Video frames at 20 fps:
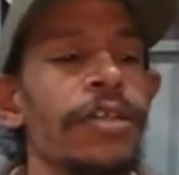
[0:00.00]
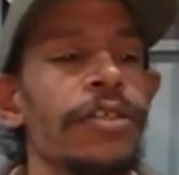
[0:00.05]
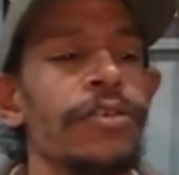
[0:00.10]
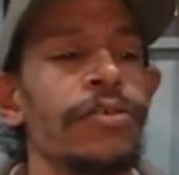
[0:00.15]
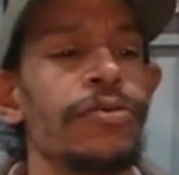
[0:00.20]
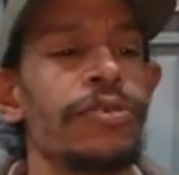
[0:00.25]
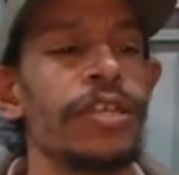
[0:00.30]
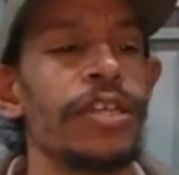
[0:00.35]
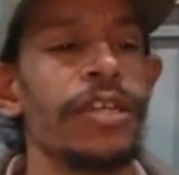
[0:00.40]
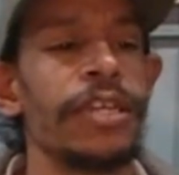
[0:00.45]

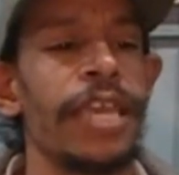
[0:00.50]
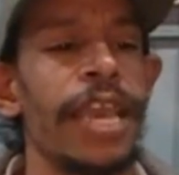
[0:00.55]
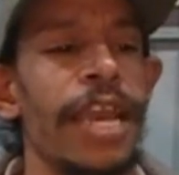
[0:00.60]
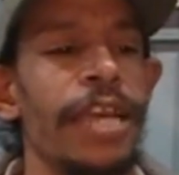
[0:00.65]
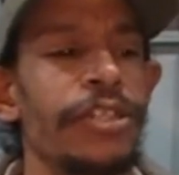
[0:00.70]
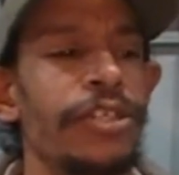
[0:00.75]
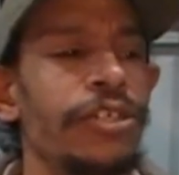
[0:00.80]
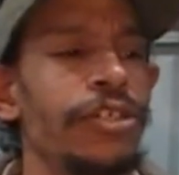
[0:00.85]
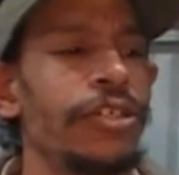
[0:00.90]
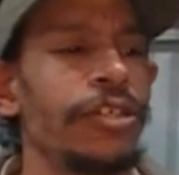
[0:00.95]
You can
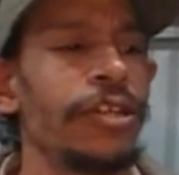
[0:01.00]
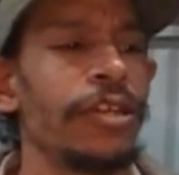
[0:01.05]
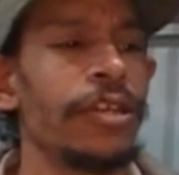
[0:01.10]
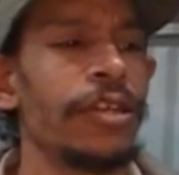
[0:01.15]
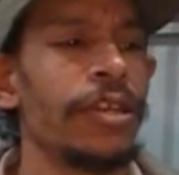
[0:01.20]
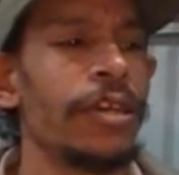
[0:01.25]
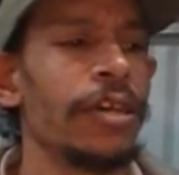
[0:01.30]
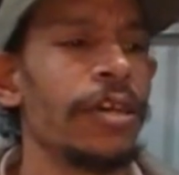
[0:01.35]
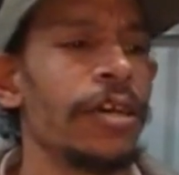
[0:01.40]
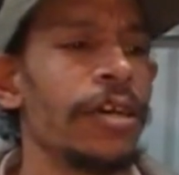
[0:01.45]
catch,
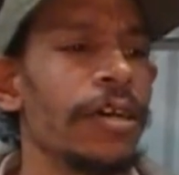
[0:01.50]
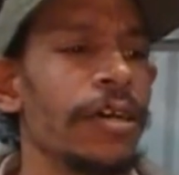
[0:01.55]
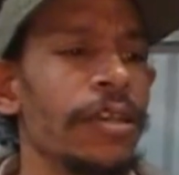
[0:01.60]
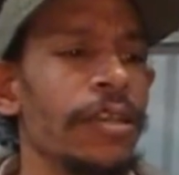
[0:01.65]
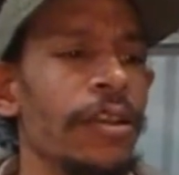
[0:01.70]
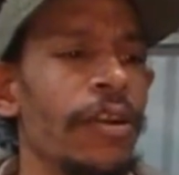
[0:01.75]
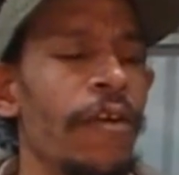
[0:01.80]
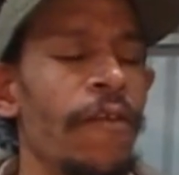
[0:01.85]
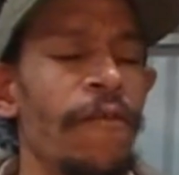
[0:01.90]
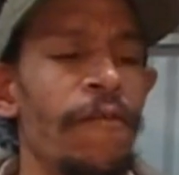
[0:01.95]

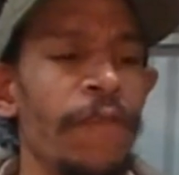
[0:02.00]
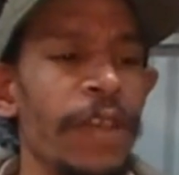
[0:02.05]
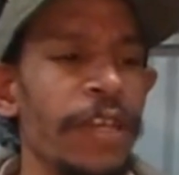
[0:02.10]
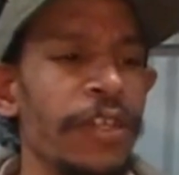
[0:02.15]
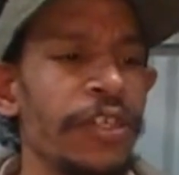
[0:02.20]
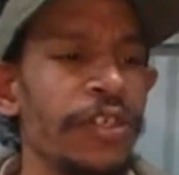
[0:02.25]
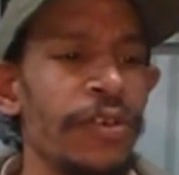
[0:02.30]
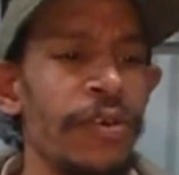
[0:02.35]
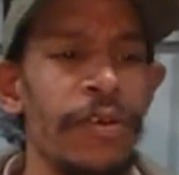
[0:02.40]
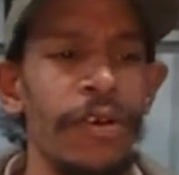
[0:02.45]
you know,
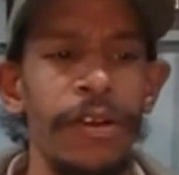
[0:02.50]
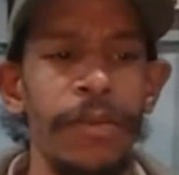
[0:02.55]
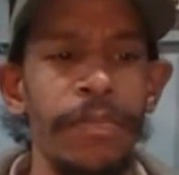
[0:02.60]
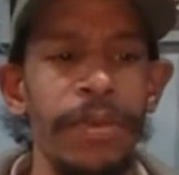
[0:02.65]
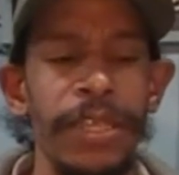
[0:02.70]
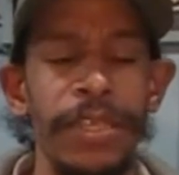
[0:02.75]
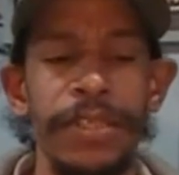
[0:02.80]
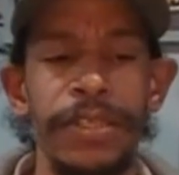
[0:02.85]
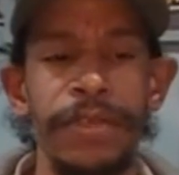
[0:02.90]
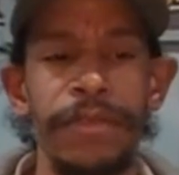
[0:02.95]
fish on a
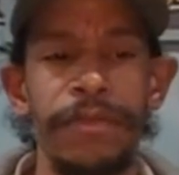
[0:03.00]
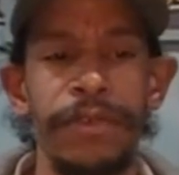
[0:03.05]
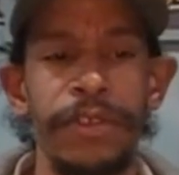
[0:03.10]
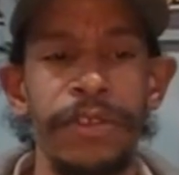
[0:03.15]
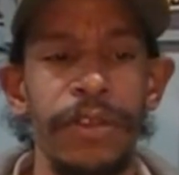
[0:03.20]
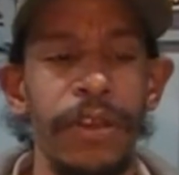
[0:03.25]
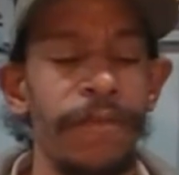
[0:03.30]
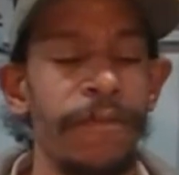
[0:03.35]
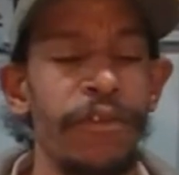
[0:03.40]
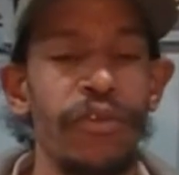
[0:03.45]
piece
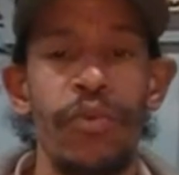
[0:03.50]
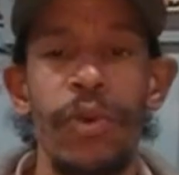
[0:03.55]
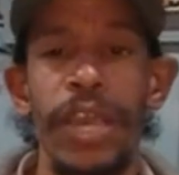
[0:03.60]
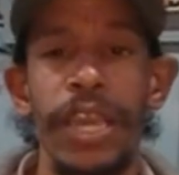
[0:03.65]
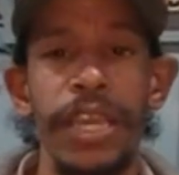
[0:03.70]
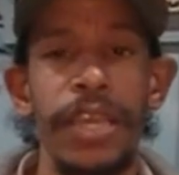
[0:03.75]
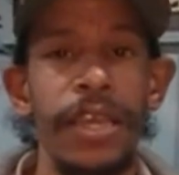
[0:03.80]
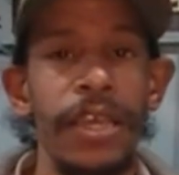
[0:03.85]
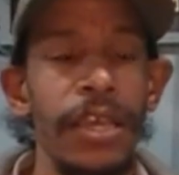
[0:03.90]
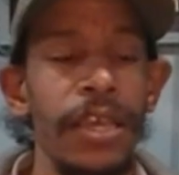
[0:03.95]
of
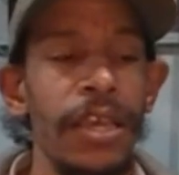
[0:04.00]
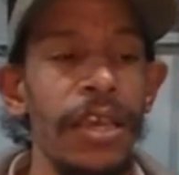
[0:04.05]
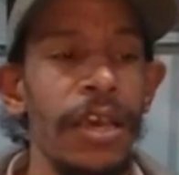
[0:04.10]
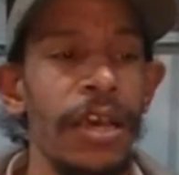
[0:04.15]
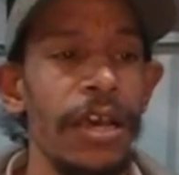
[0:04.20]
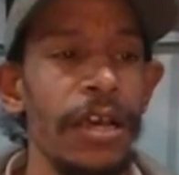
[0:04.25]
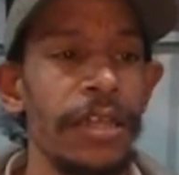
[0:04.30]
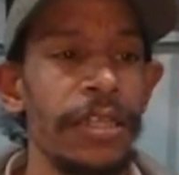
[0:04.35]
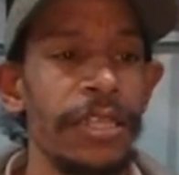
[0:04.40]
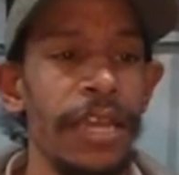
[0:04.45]
twig
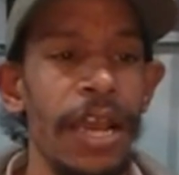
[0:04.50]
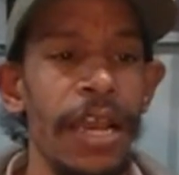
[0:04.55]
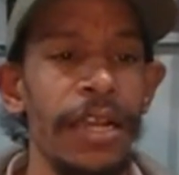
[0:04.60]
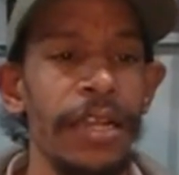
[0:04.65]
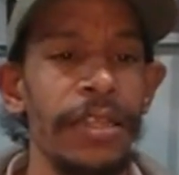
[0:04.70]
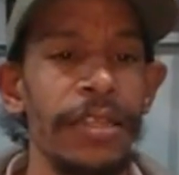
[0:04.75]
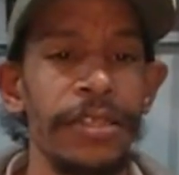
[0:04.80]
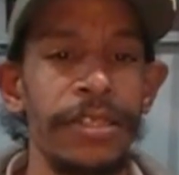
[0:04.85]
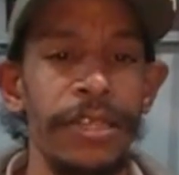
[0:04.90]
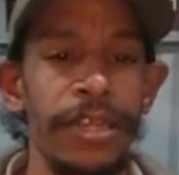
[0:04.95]
tied
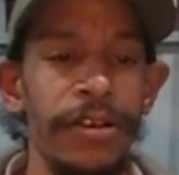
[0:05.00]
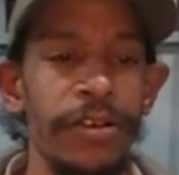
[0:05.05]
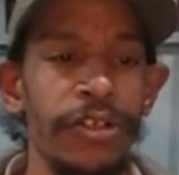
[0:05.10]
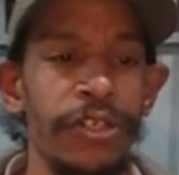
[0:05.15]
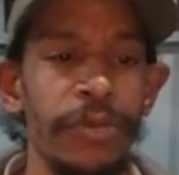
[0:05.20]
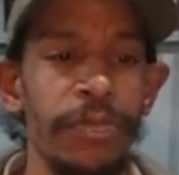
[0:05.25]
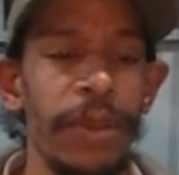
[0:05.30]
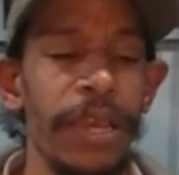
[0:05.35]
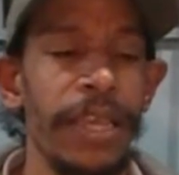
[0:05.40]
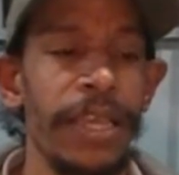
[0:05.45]
in the center
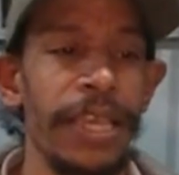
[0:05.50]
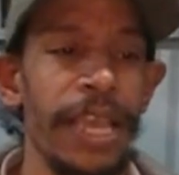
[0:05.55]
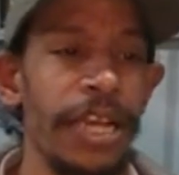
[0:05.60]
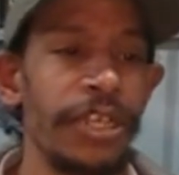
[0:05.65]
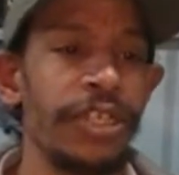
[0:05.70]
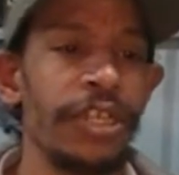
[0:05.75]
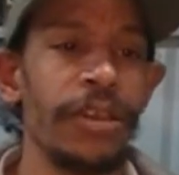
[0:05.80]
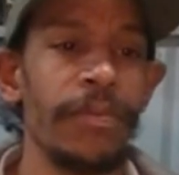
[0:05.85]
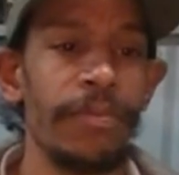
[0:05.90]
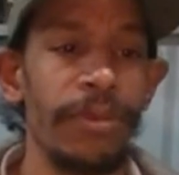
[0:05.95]
just by
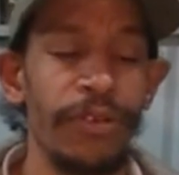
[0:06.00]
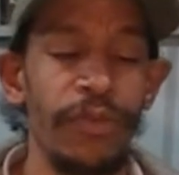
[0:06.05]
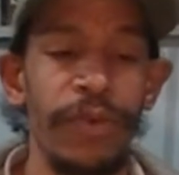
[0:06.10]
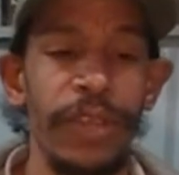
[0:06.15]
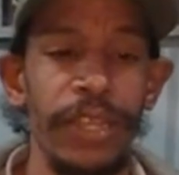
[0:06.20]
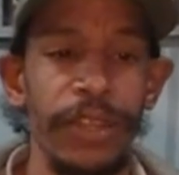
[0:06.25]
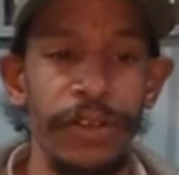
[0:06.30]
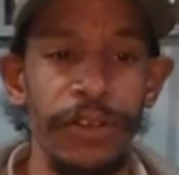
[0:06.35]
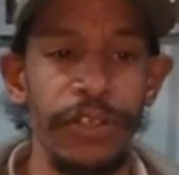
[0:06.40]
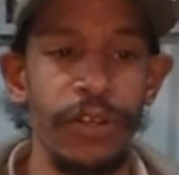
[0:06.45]
catching them
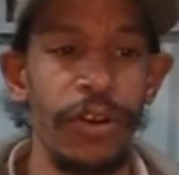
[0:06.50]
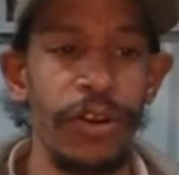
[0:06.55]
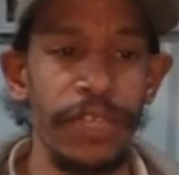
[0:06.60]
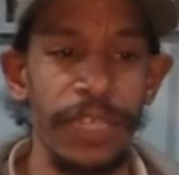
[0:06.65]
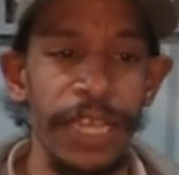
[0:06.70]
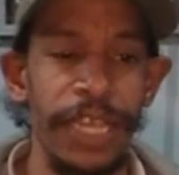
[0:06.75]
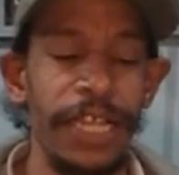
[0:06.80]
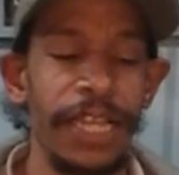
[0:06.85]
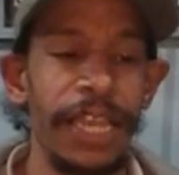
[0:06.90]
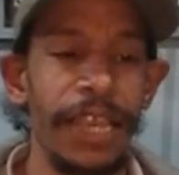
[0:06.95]
between their
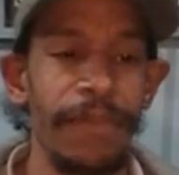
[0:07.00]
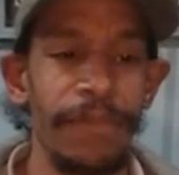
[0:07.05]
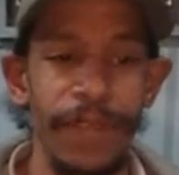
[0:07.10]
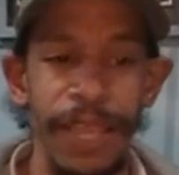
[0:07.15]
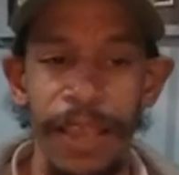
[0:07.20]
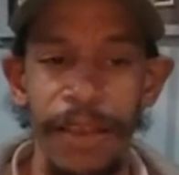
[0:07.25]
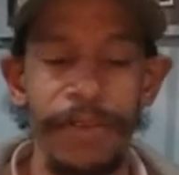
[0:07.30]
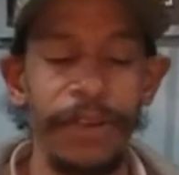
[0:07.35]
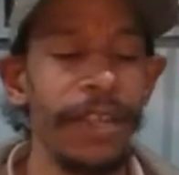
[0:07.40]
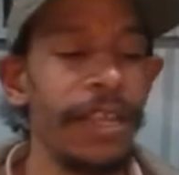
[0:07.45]
jaws. They clamp
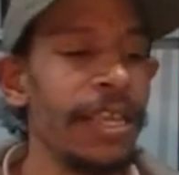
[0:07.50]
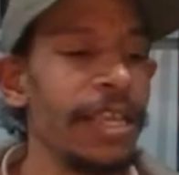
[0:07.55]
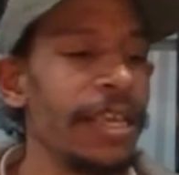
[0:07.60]
down.